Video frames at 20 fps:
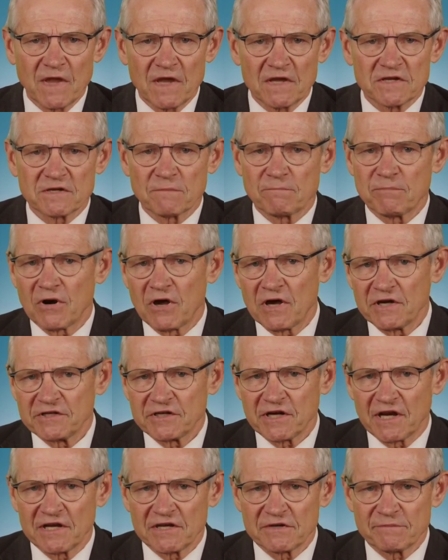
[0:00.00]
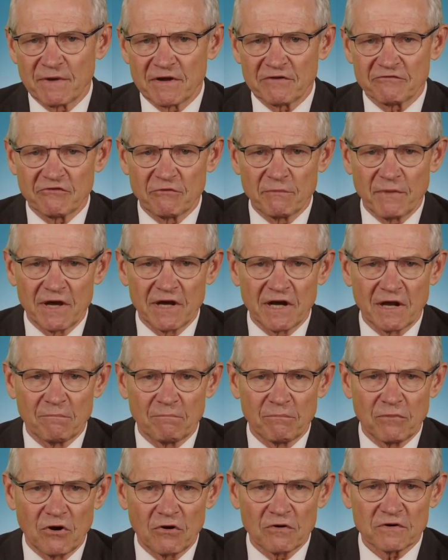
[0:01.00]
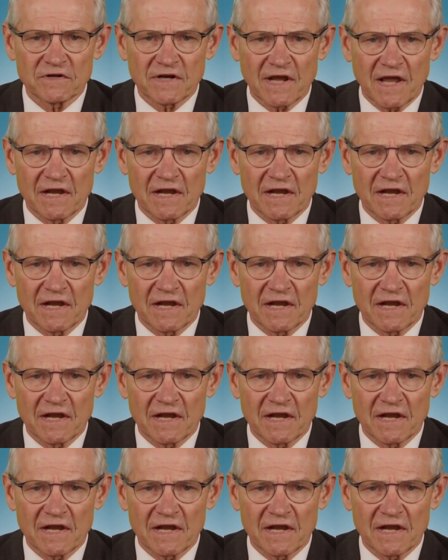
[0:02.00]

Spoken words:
Supply chains must remain unblocked